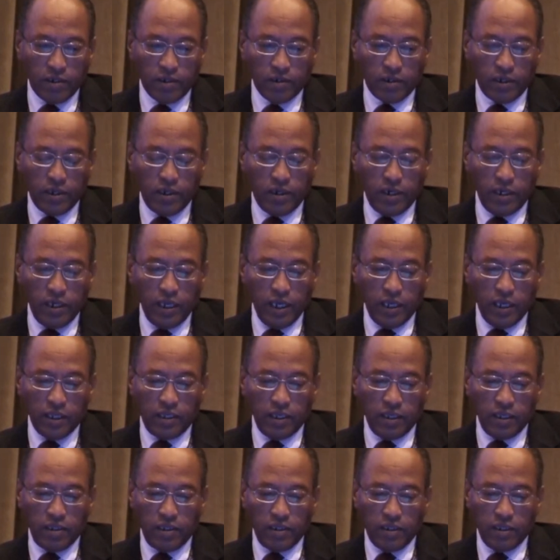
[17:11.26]

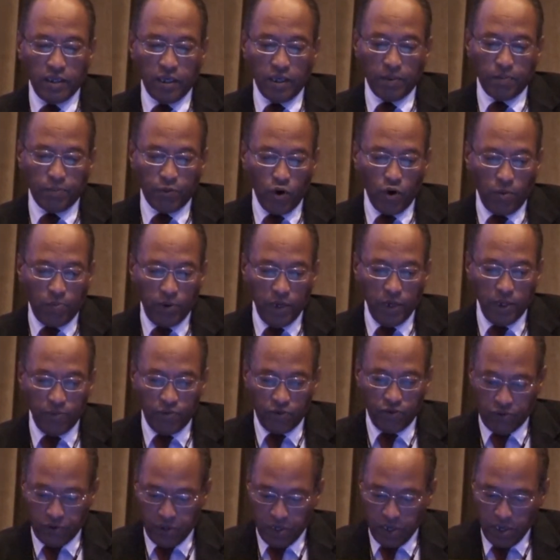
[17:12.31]
created
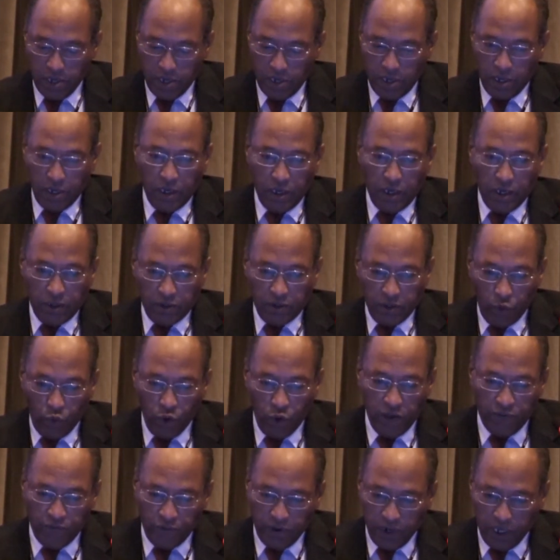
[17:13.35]
problems, the
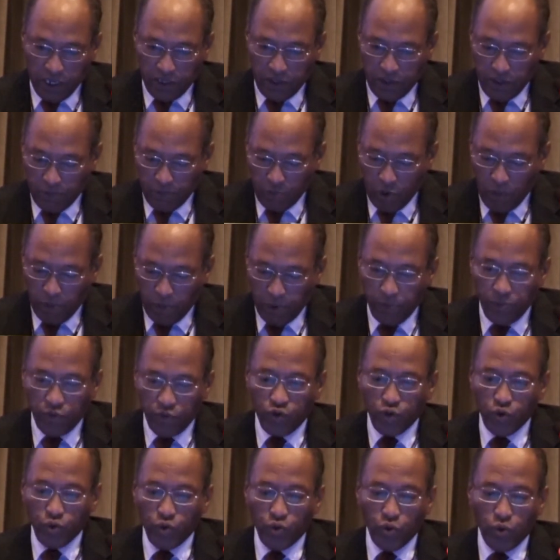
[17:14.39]
wave created problems
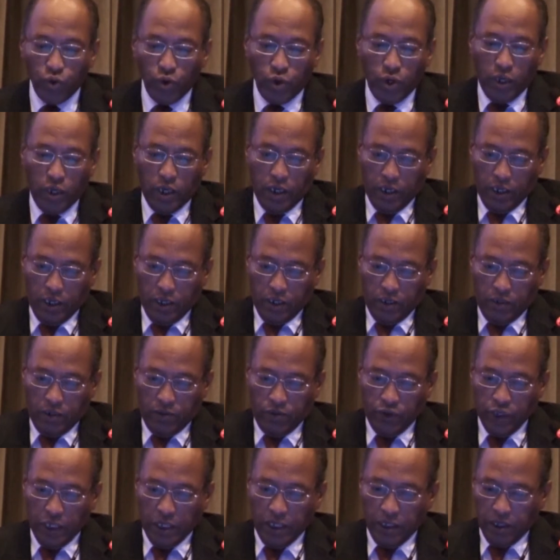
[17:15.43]
to
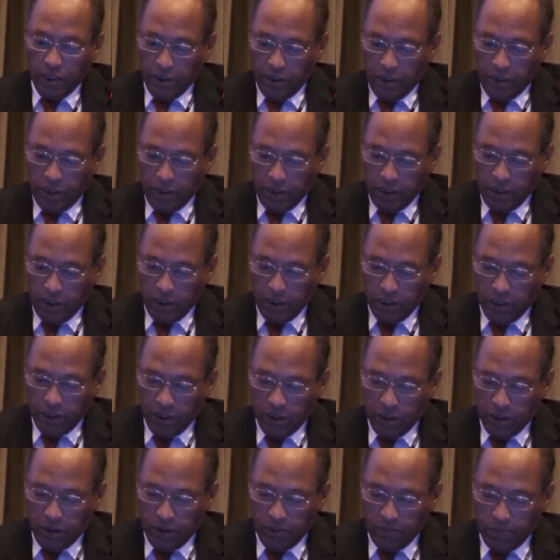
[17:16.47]
the
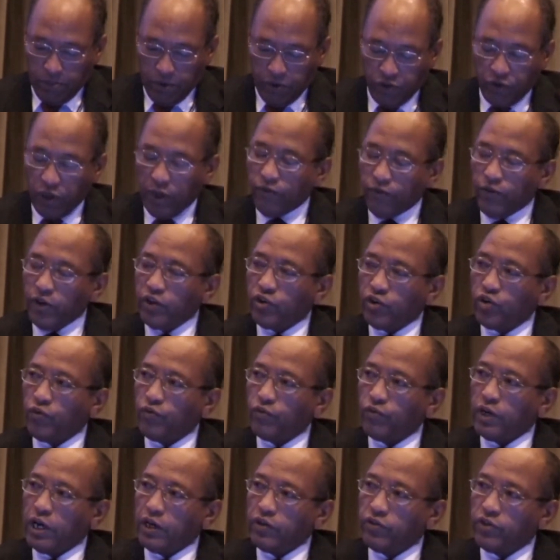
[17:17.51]
preservation of
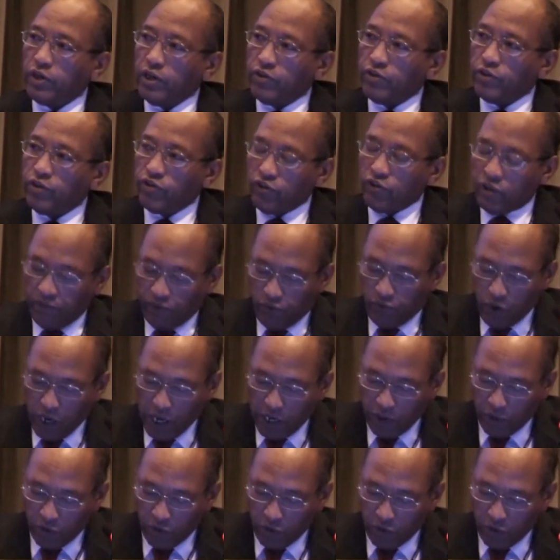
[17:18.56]
national system of higher